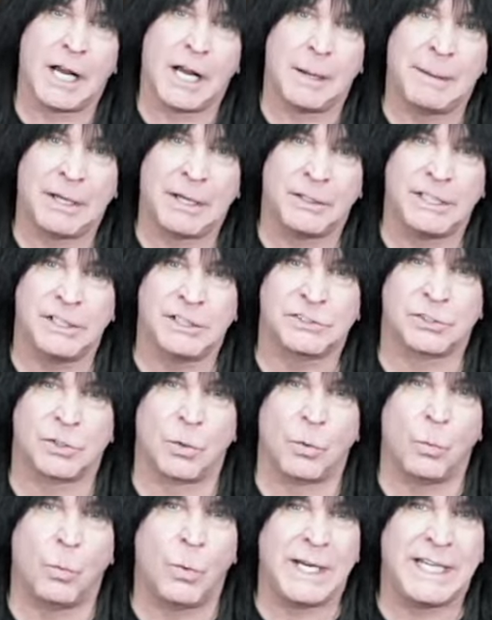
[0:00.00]
about his
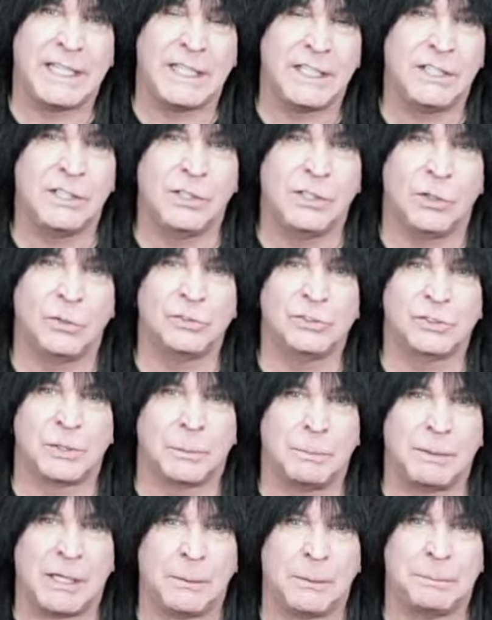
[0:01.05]
way he goes
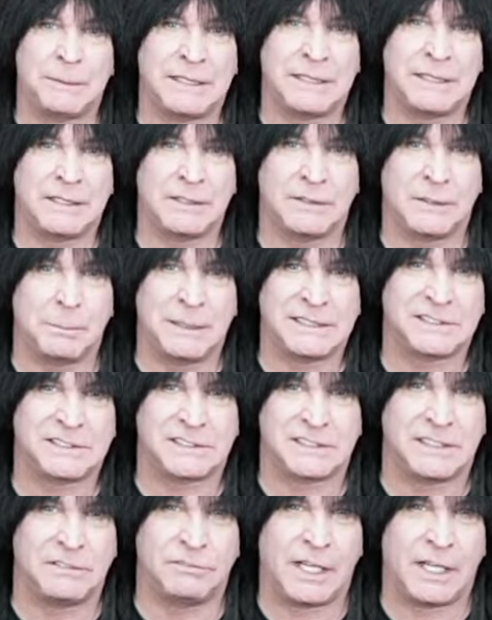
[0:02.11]
about being the best
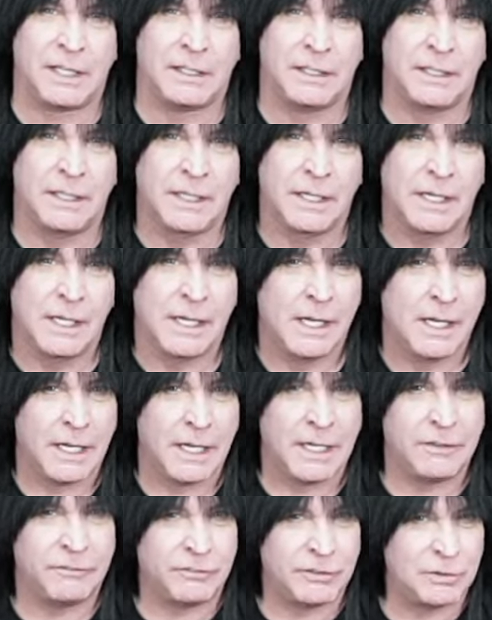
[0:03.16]
Steve Vai.
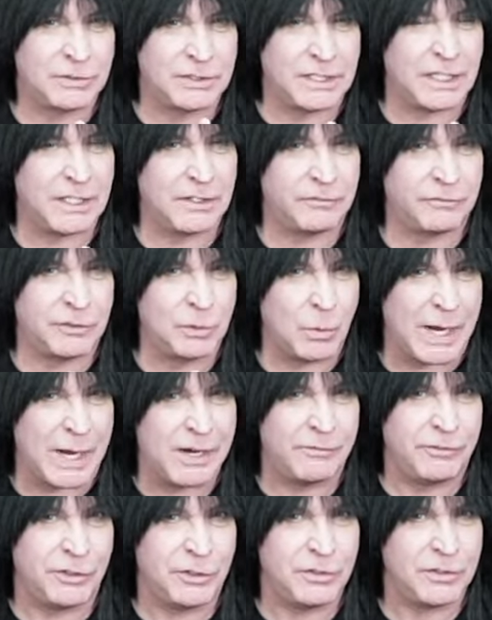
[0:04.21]
If you
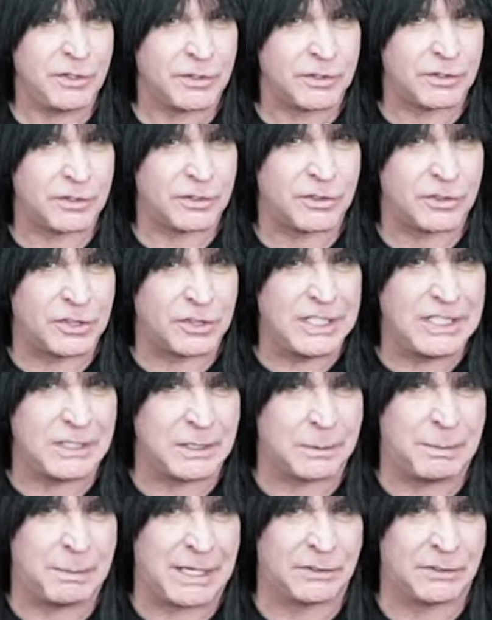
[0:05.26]
ever think
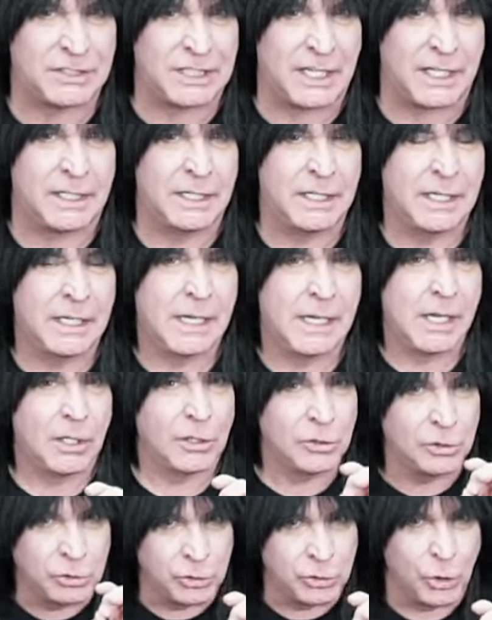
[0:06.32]
about that,
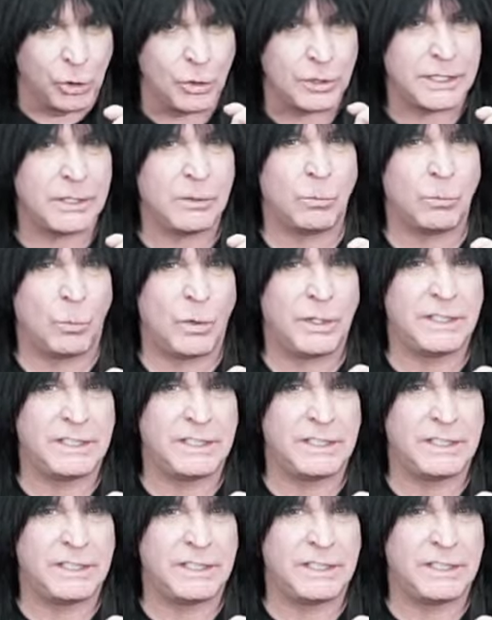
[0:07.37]
look at